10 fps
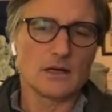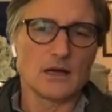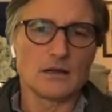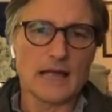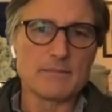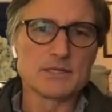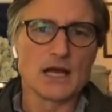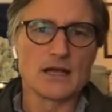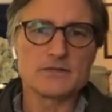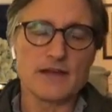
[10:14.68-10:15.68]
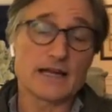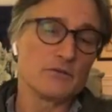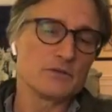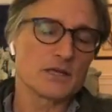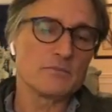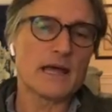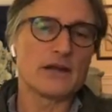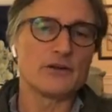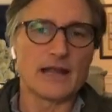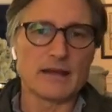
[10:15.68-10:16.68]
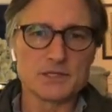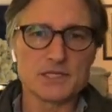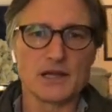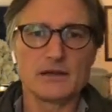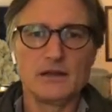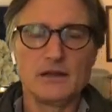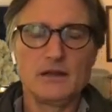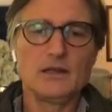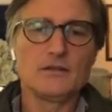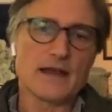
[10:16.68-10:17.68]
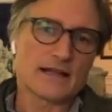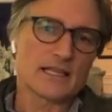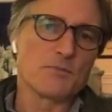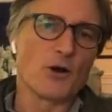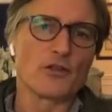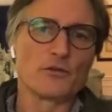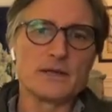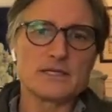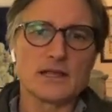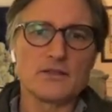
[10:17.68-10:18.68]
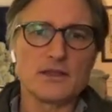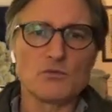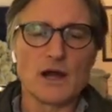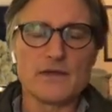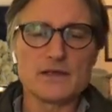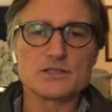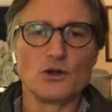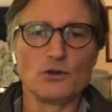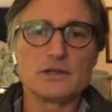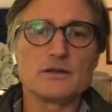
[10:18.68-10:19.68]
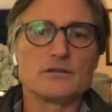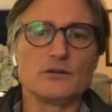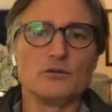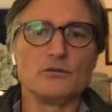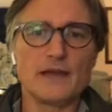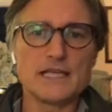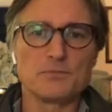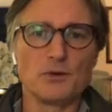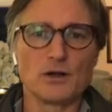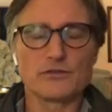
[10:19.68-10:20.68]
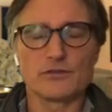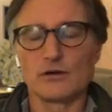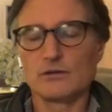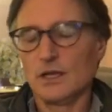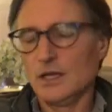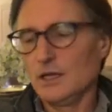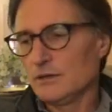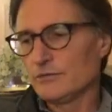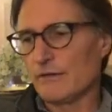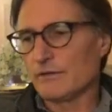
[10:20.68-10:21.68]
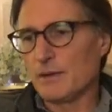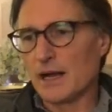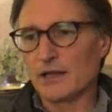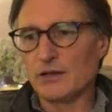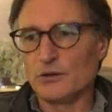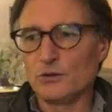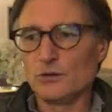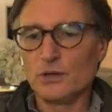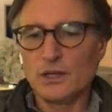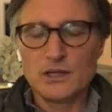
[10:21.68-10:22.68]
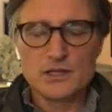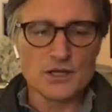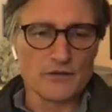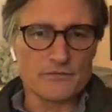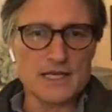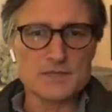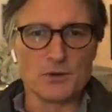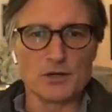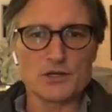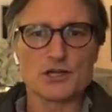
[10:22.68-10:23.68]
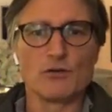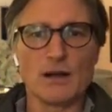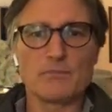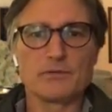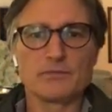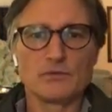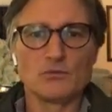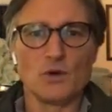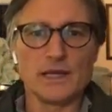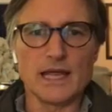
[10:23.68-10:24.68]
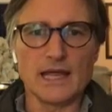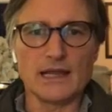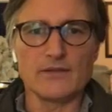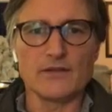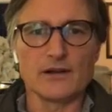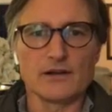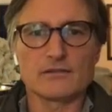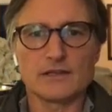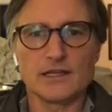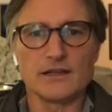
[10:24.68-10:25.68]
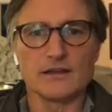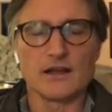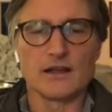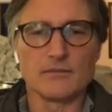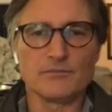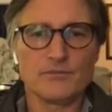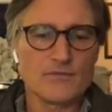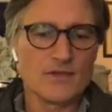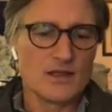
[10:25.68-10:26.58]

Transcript: uh, Amazon's. In fact, it was a competitor to Amazon. In fact, that's part of the reason I think why they sold it to Facebook. So for everybody who saw Facebook show up one day in their in um,